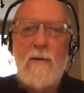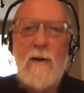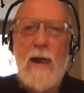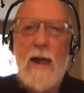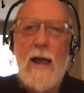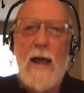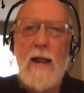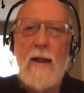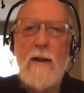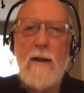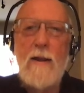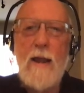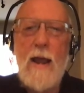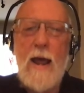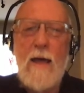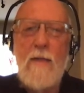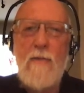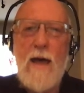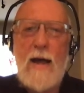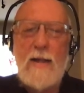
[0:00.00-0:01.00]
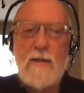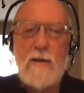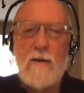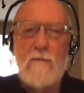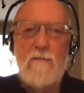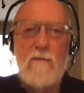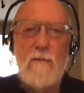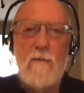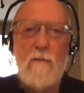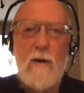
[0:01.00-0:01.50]
and that's
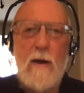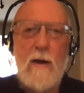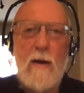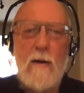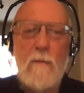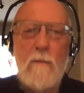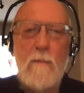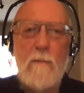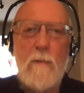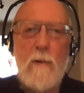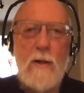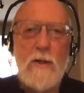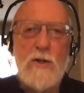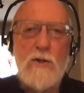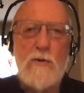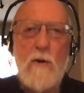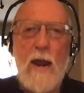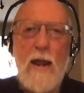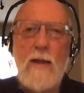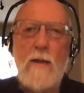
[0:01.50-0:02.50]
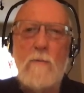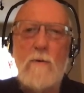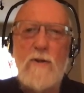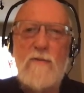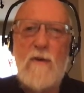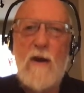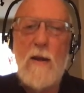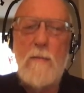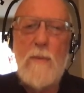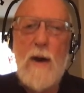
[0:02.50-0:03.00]
a strain that
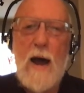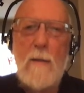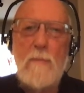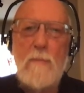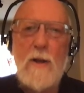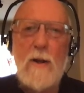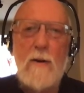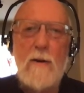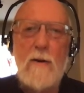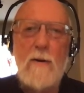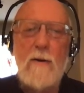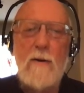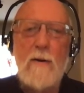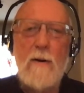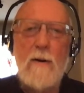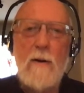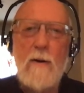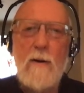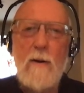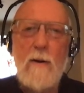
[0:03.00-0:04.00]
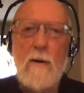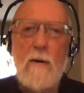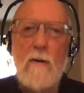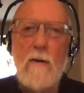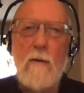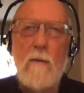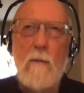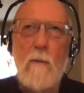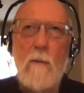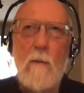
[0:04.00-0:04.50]
was very popular,
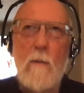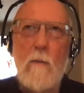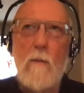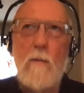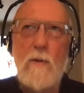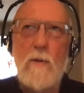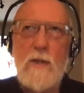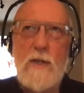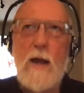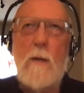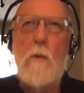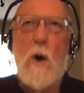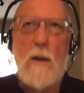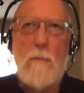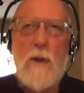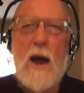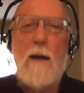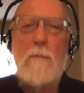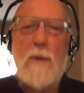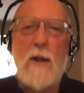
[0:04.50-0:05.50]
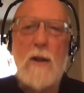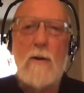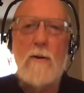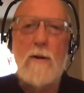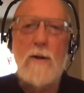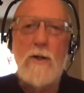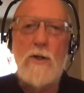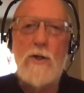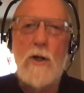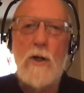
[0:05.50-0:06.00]
or somewhat
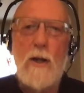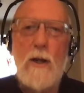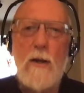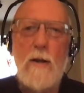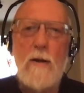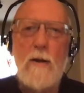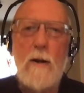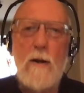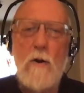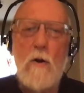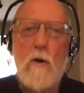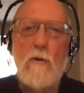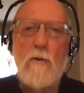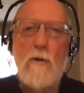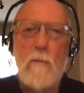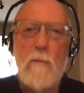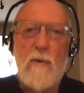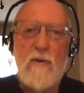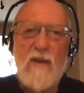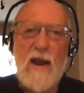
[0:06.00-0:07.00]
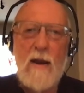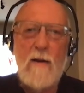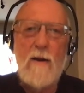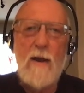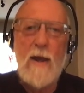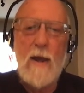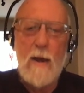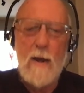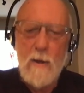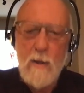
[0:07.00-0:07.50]
popular, in northern
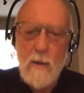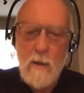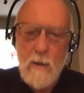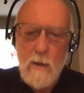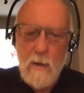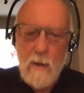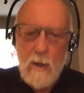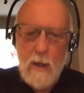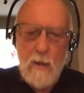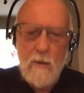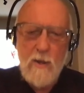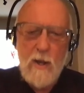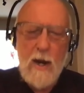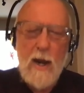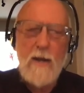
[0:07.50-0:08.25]
Bavaria in the